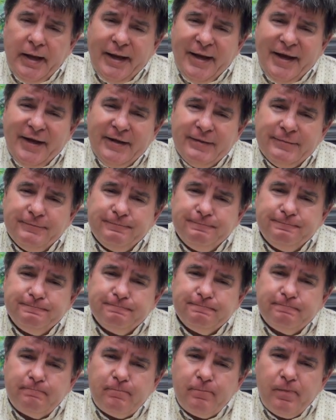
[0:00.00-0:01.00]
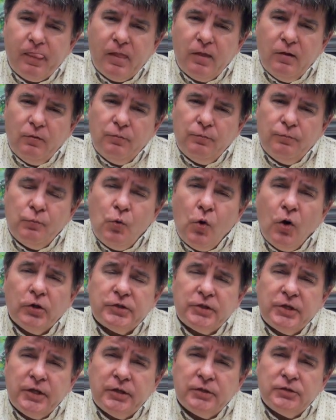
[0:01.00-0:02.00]
Um,
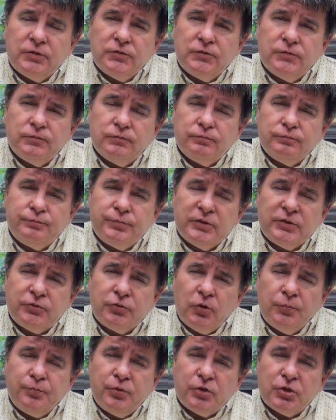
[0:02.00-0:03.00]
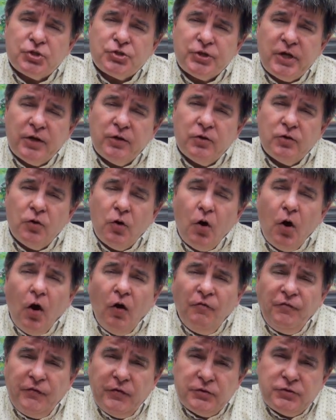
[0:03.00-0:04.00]
what can Petro Poroshenko
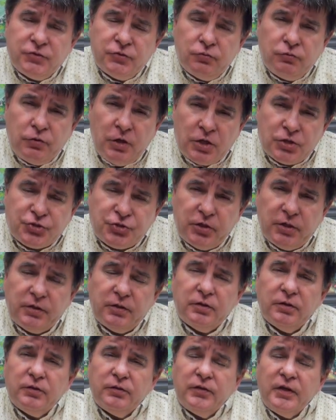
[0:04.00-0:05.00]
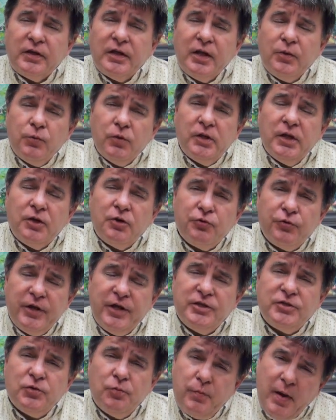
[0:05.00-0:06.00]
offer to Russia that it will
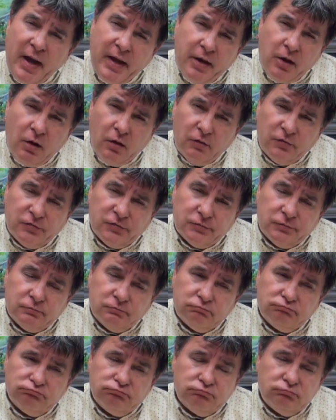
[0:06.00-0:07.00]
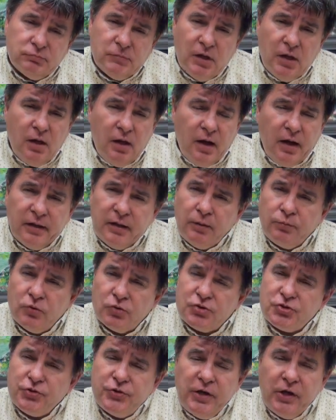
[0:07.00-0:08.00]
agree to back off? And I'm
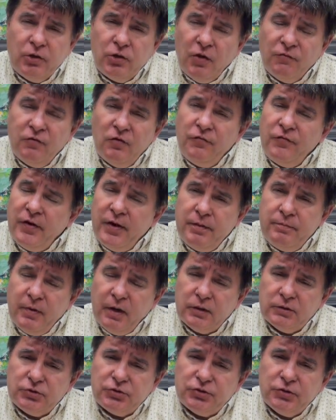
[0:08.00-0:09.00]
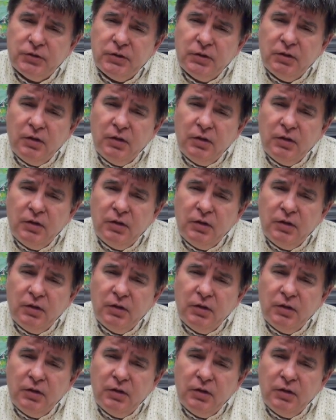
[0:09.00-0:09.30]
not sure he can offer very much.